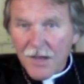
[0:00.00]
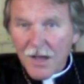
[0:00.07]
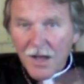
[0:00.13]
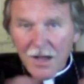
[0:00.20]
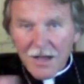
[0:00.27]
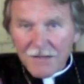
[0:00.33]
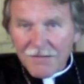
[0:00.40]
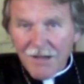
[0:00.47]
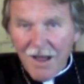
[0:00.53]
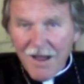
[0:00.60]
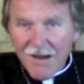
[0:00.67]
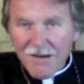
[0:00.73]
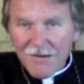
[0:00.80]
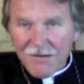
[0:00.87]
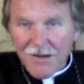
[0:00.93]
I get
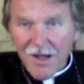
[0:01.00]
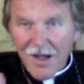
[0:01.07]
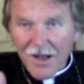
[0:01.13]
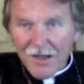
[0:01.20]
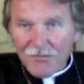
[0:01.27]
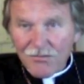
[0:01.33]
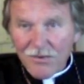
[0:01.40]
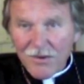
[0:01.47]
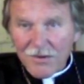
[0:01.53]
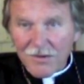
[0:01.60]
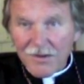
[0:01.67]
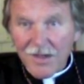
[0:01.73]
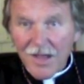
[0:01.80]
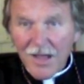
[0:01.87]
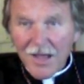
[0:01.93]
tired, I get
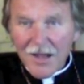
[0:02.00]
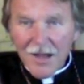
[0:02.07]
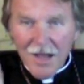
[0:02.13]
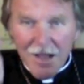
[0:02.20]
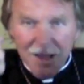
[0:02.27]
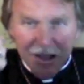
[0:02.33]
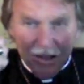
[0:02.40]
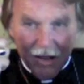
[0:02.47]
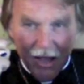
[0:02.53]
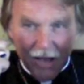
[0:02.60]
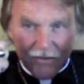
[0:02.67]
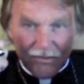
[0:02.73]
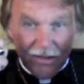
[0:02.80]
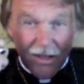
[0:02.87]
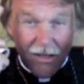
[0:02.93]
winded, and I can
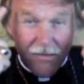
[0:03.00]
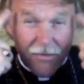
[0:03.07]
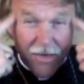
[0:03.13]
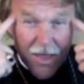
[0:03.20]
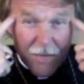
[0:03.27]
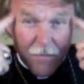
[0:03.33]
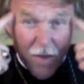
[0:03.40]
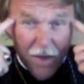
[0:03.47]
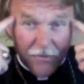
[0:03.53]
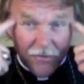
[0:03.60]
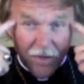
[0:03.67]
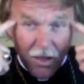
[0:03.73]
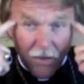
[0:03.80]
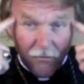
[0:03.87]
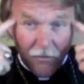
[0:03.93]
actually think
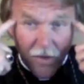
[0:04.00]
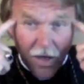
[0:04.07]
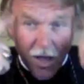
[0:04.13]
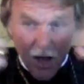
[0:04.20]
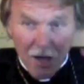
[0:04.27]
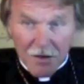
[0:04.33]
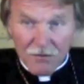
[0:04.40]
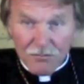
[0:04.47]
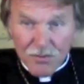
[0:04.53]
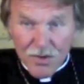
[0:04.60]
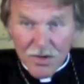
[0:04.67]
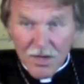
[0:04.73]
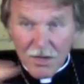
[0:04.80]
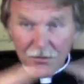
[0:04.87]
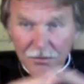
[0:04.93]
myself out of
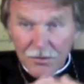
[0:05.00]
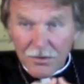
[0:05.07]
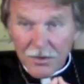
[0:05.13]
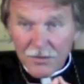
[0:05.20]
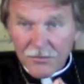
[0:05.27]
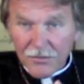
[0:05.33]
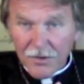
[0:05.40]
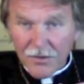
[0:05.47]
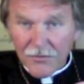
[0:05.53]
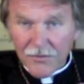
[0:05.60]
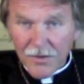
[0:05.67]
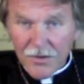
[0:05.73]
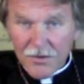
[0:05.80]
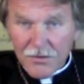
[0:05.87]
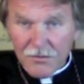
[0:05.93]
being able to
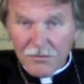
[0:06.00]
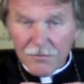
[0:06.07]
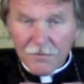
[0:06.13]
continue.